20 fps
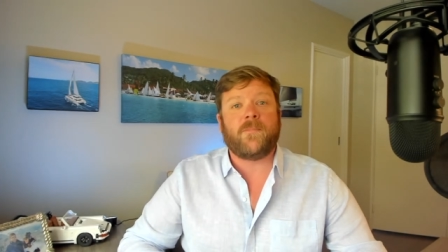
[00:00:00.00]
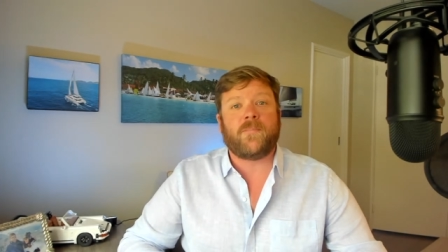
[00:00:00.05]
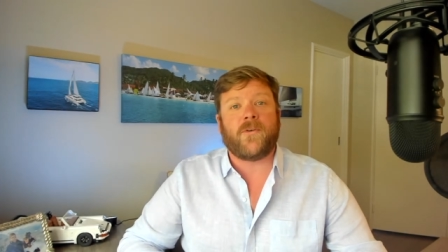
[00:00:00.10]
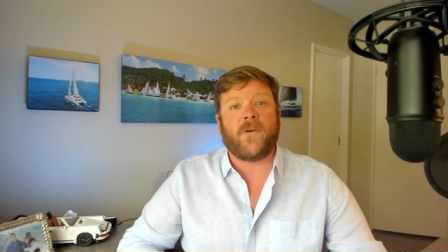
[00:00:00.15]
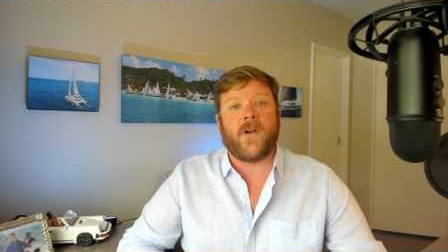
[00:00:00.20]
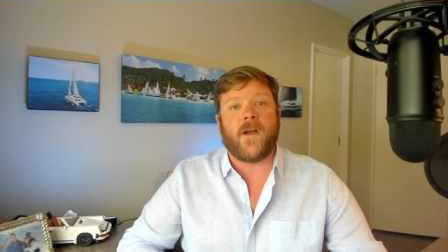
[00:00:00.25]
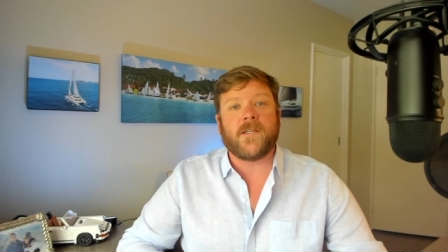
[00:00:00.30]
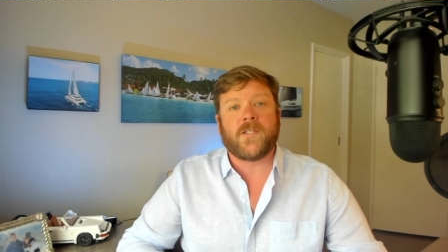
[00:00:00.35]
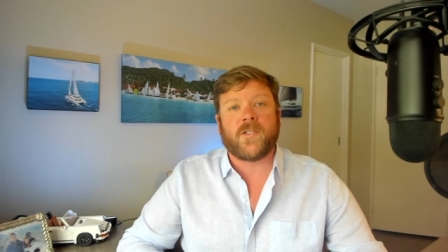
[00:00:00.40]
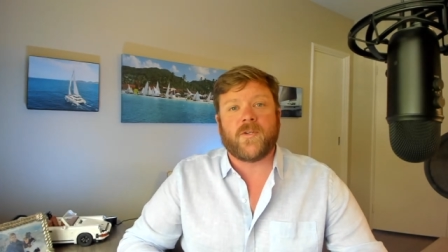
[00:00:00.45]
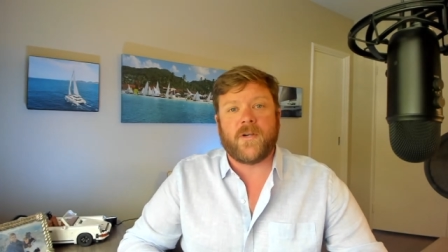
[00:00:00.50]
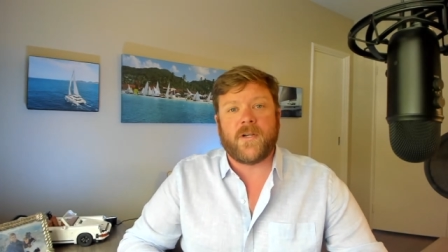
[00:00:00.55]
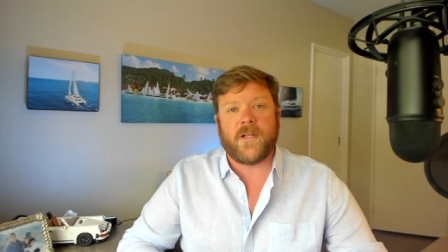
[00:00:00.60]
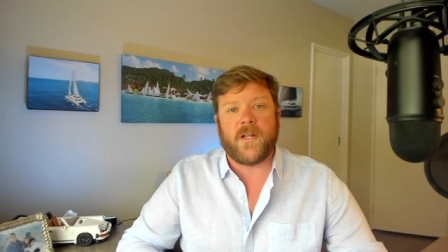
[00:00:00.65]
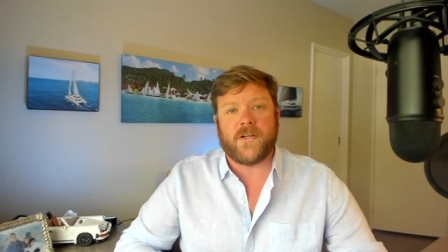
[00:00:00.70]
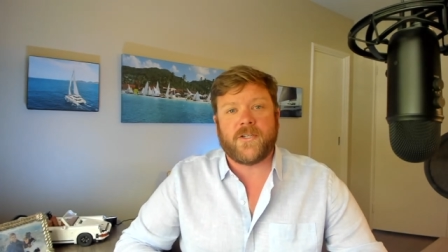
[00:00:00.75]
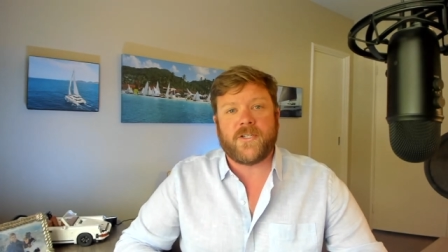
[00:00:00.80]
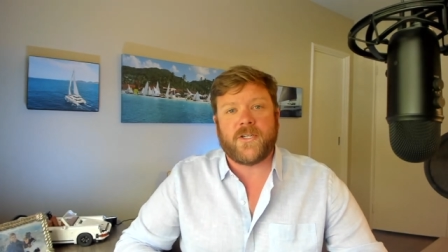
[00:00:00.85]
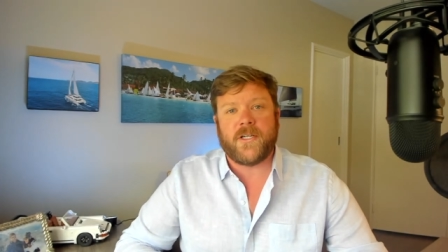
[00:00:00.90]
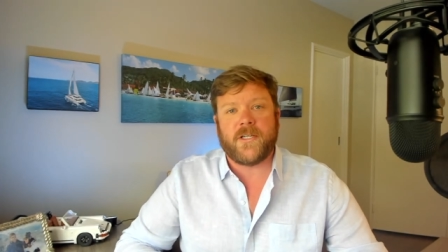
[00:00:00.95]
price
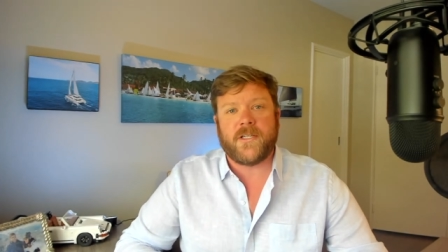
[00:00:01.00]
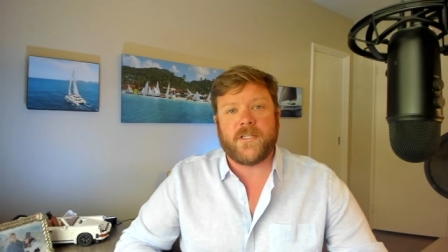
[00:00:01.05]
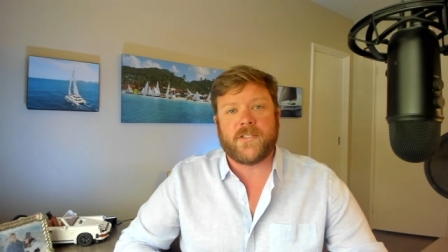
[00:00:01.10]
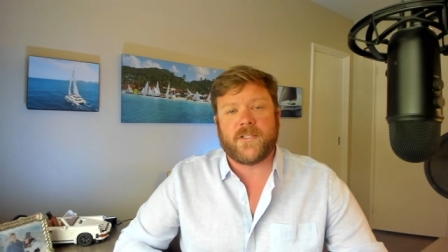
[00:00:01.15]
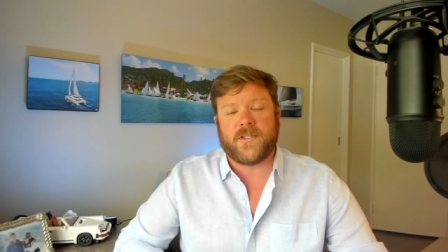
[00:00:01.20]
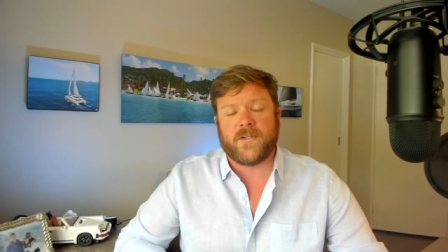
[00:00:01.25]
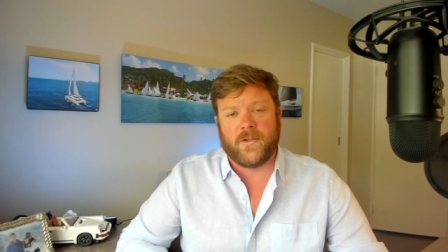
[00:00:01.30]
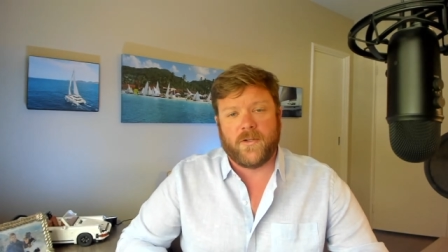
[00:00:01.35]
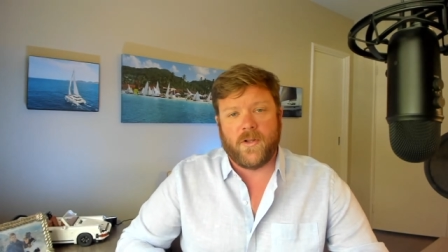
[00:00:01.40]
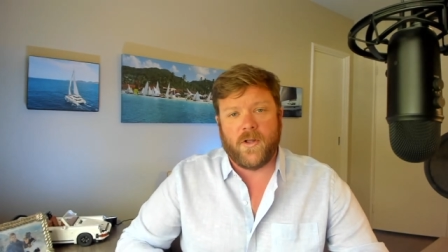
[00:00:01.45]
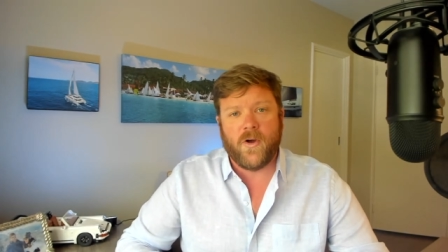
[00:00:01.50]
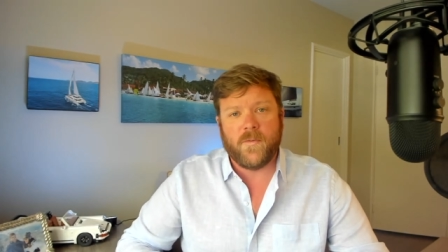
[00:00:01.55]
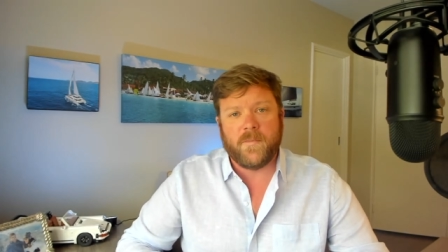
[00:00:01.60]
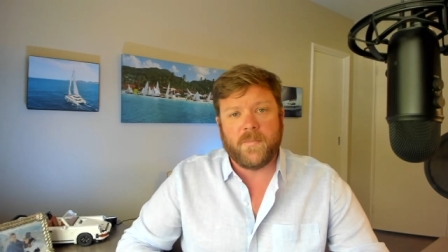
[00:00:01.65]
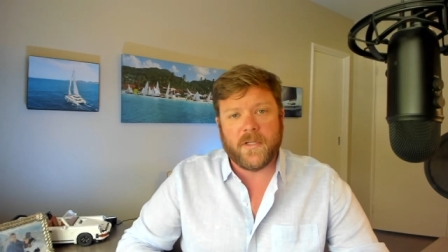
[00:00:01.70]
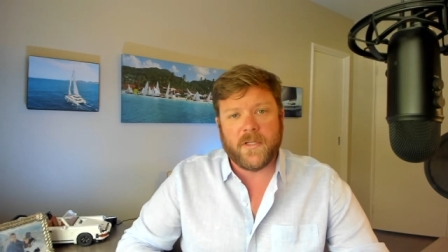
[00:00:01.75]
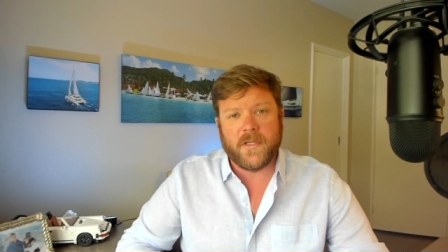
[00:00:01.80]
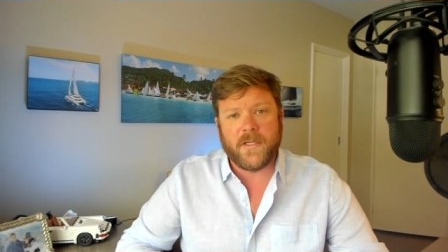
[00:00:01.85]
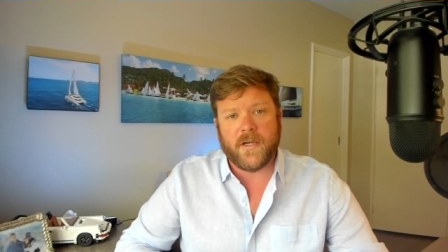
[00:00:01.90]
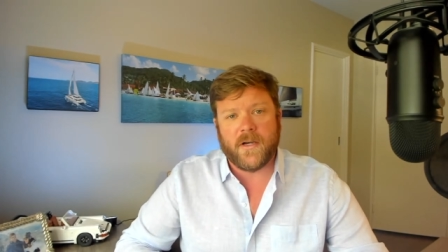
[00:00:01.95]
reductions
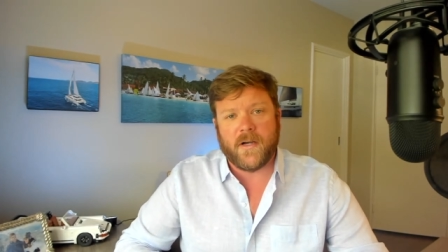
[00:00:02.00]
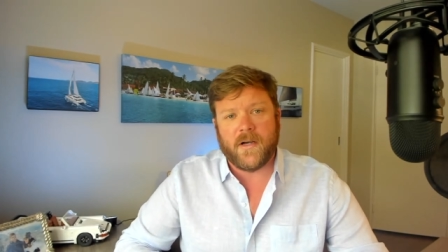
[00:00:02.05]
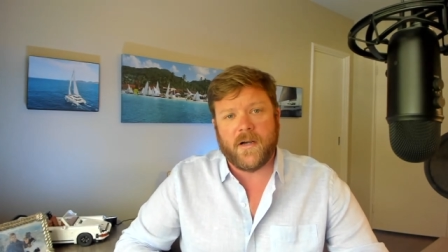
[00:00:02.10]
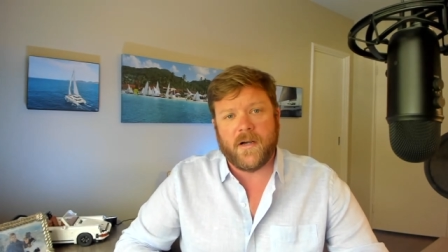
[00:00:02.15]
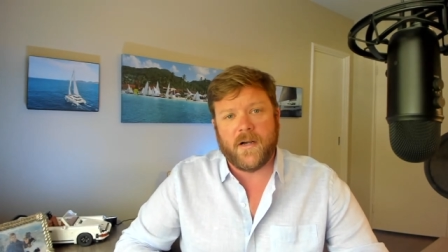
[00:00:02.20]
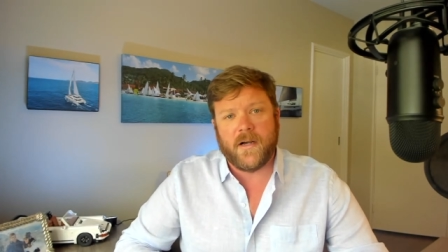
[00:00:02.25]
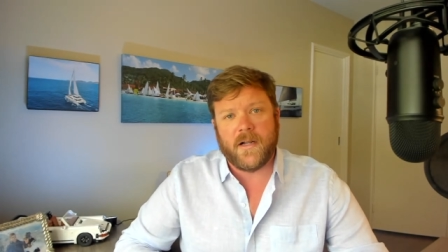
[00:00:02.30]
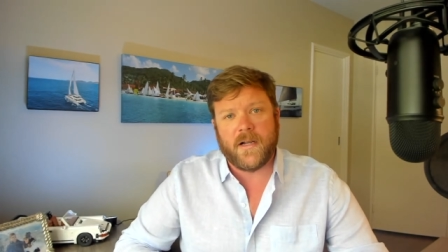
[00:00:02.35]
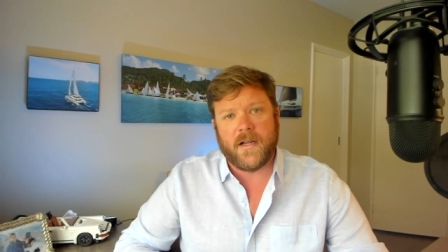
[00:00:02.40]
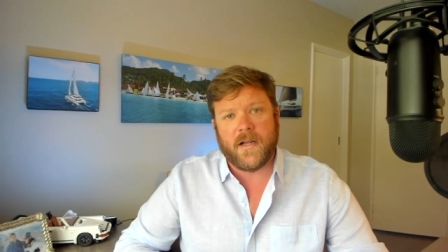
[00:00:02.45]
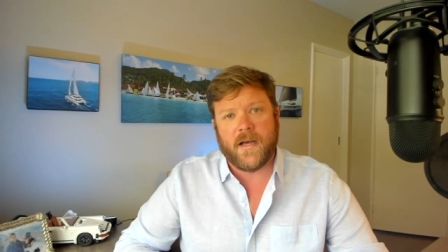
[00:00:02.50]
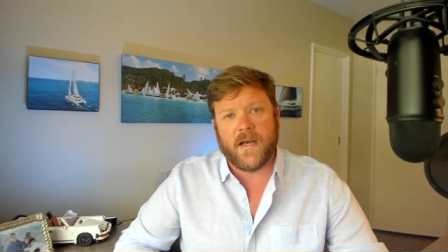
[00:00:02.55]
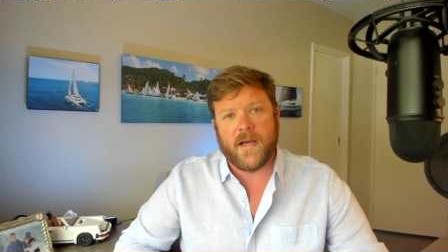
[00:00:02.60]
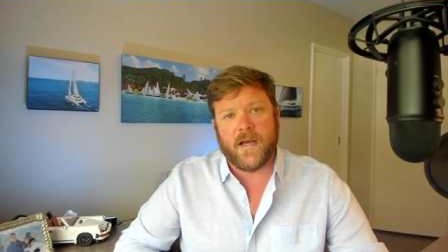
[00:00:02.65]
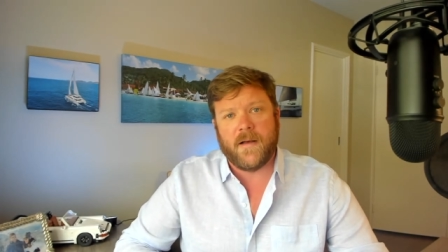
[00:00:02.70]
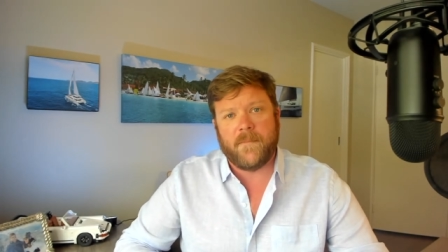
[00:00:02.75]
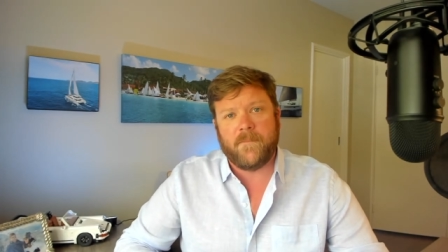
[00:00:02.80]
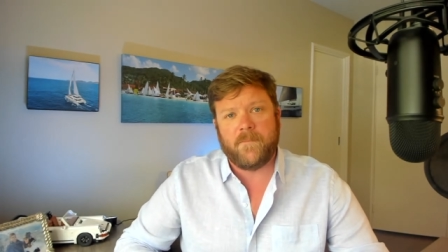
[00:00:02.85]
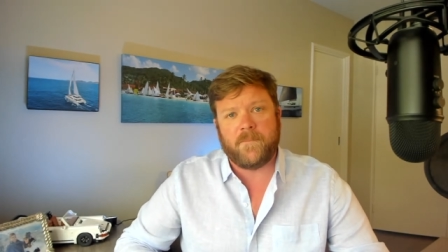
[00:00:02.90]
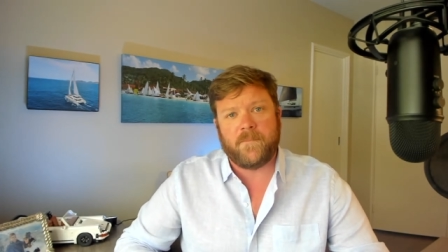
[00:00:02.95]
globally on
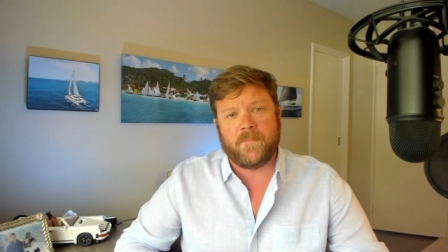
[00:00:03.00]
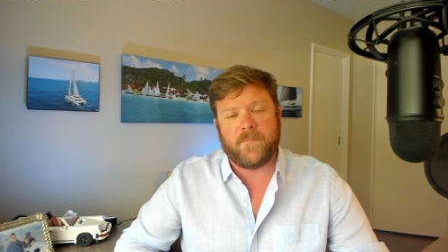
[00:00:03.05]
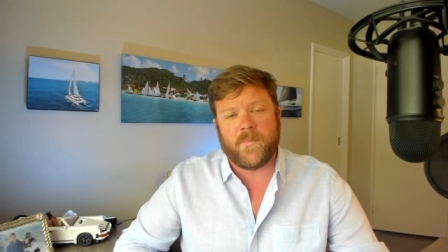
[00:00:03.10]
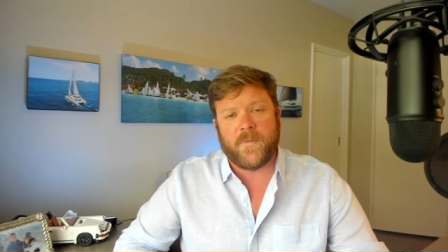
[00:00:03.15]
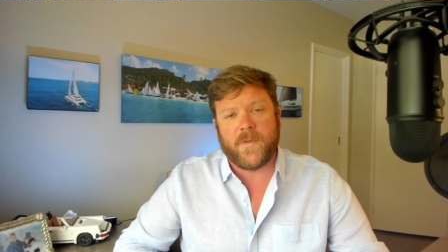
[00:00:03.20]
um,